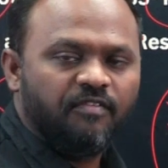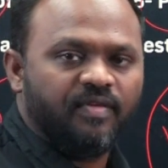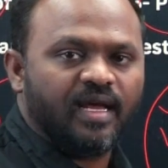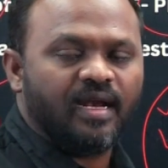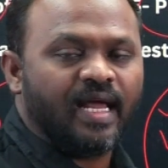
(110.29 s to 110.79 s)

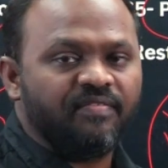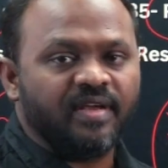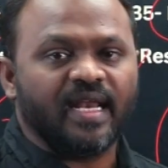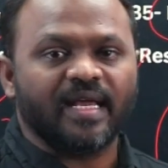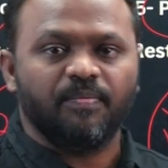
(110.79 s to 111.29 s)
We are
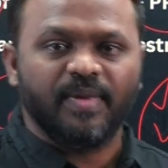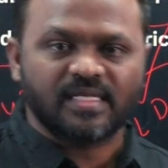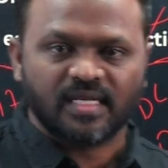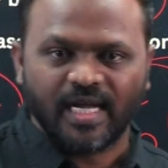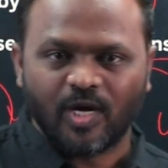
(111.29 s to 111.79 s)
living like
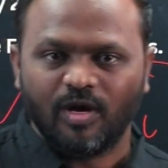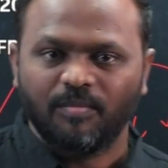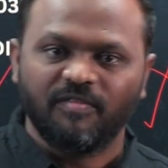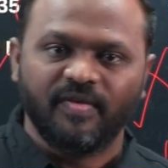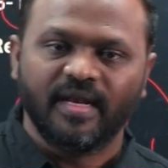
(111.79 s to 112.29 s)
mixed
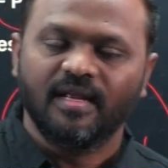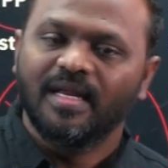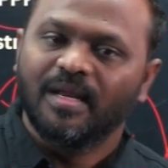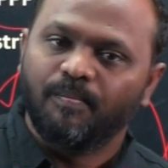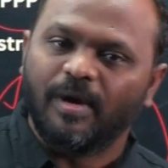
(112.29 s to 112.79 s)
economy where
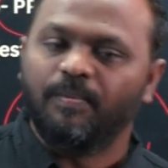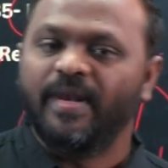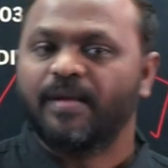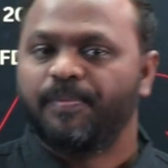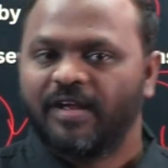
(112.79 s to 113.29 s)

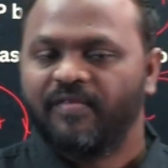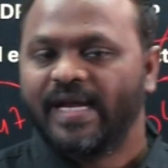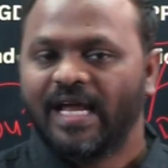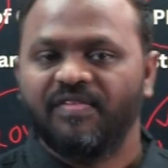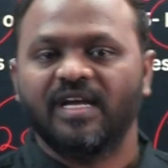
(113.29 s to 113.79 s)

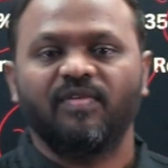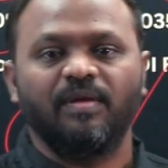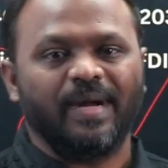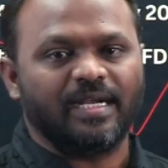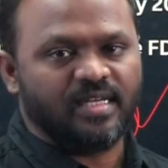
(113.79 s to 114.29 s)
public-private have
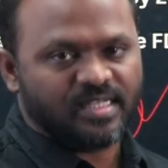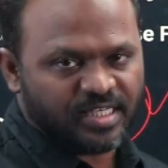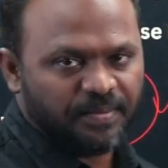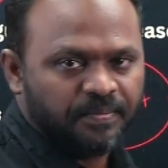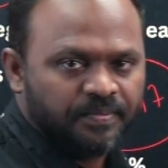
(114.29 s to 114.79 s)
equal partnership.